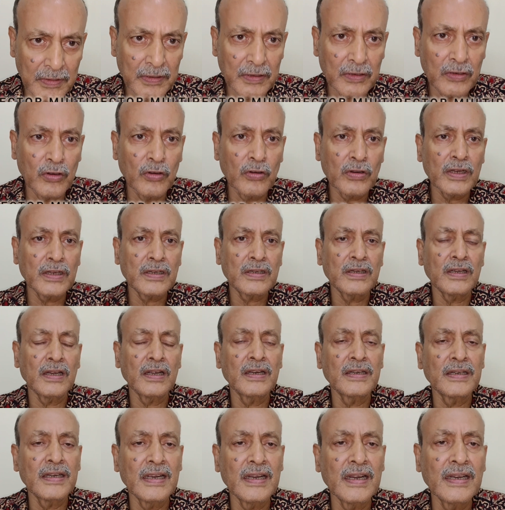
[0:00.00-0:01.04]

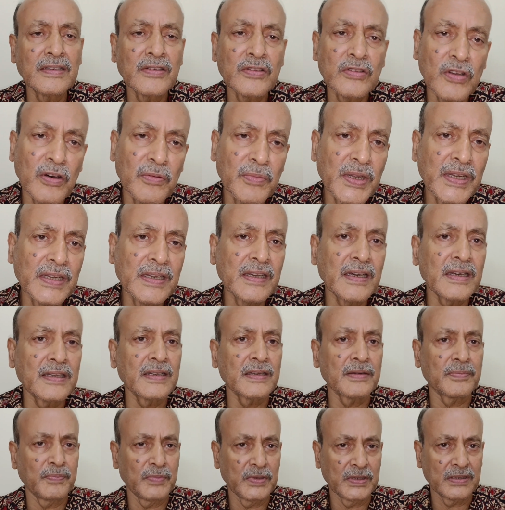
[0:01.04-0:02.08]
rotation, and so many
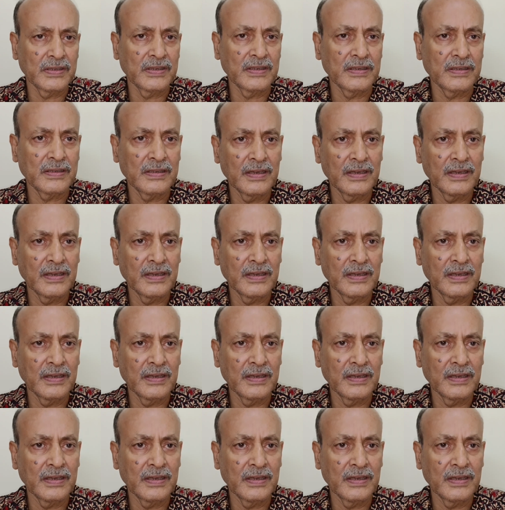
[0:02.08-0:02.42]
other places.